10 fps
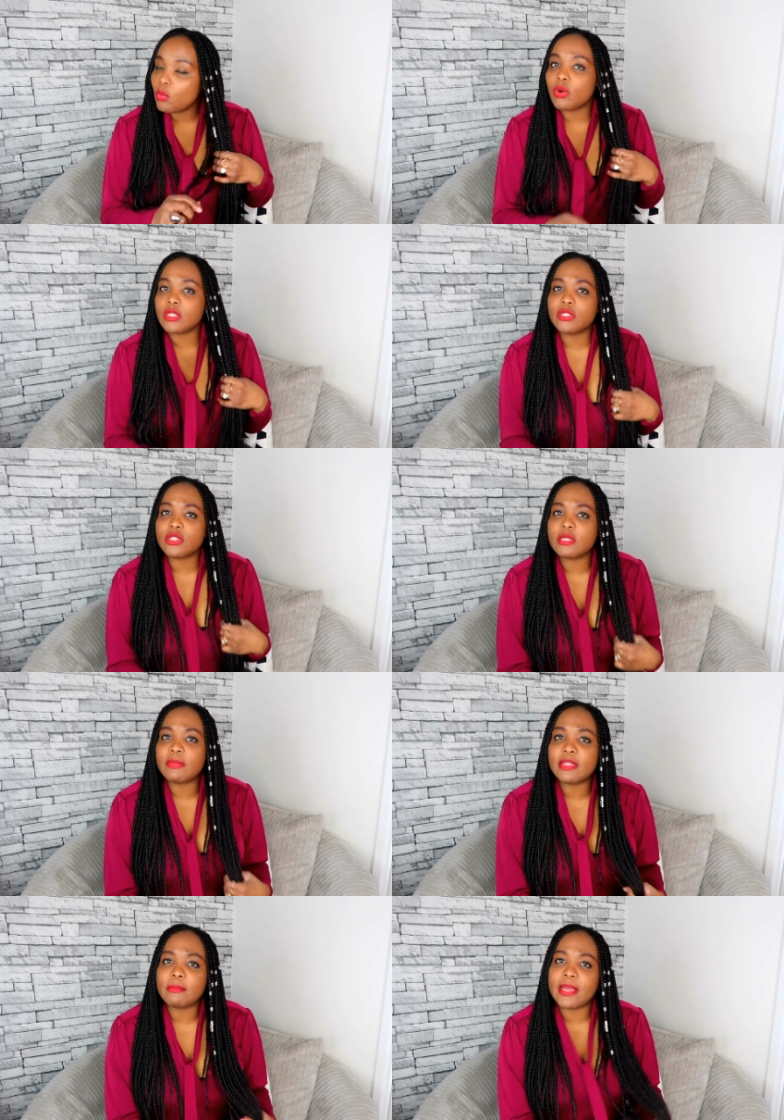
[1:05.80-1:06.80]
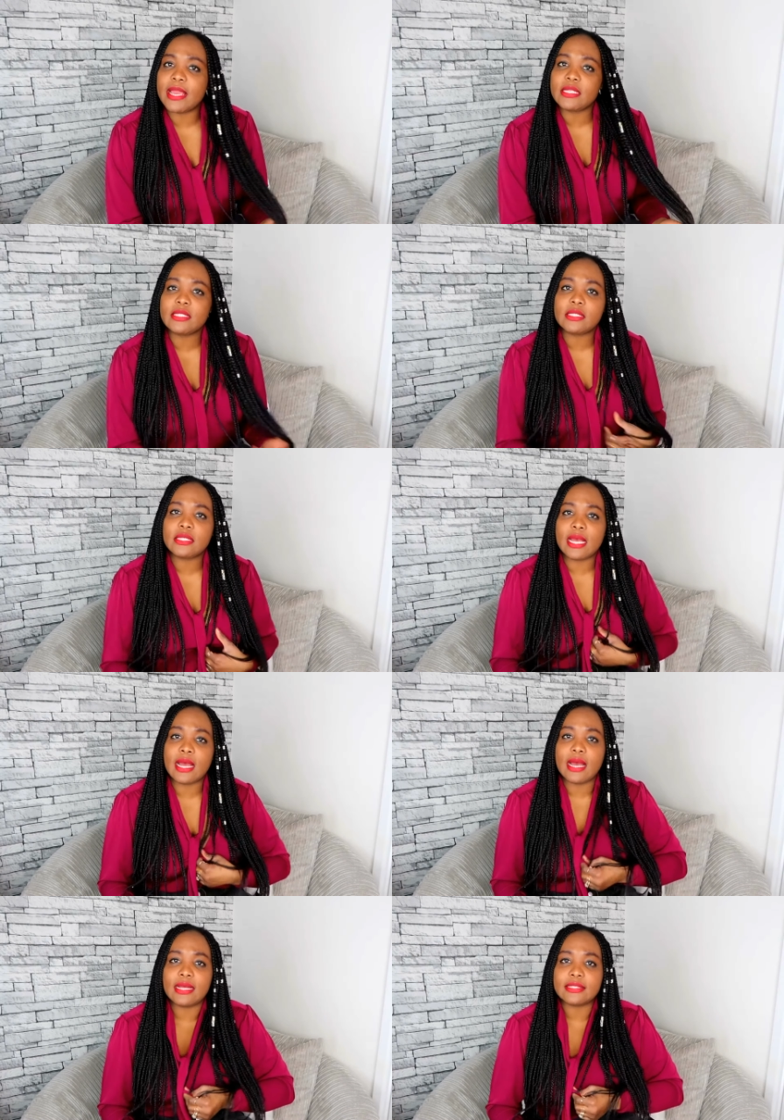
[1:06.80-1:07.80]
what suits me the best,
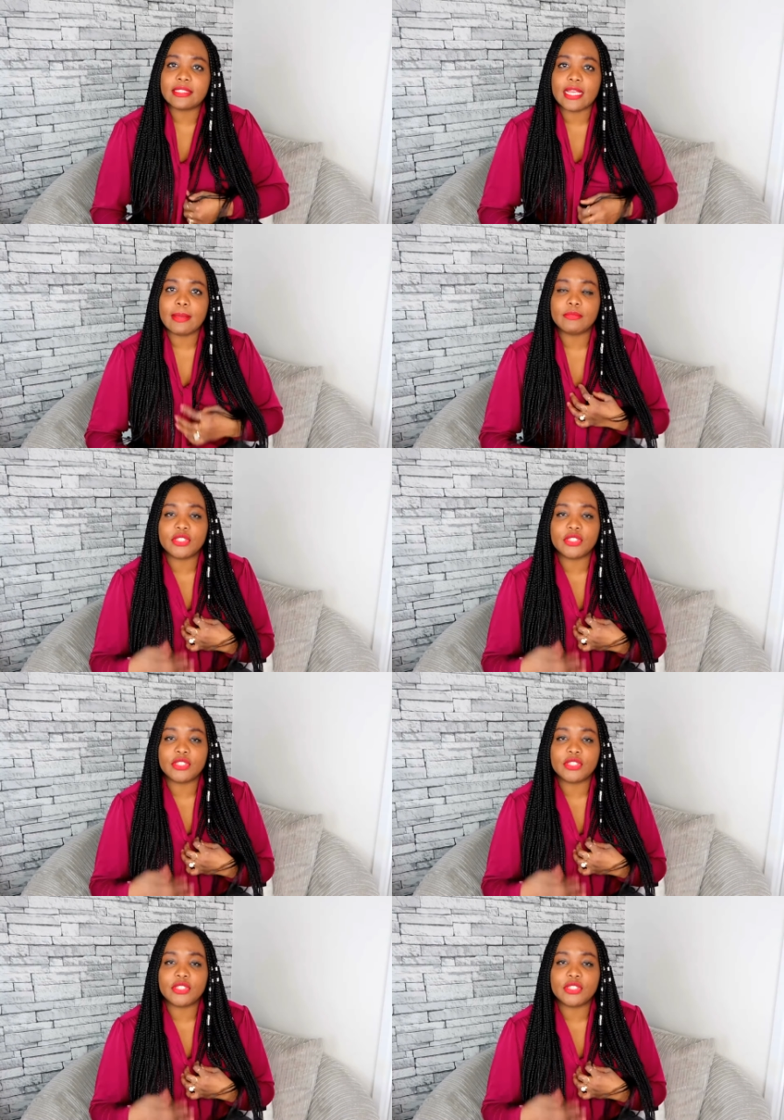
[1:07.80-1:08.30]
and um,